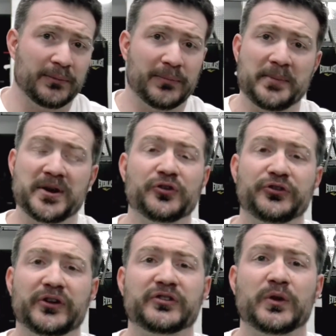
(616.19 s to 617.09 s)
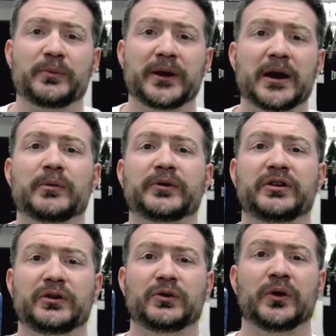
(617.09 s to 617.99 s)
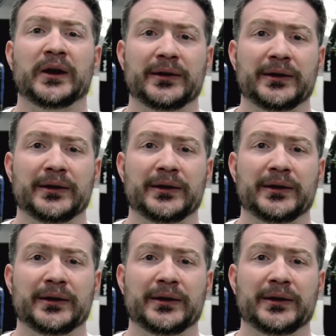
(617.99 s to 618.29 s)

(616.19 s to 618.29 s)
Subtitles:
Maybe you're just going to be able to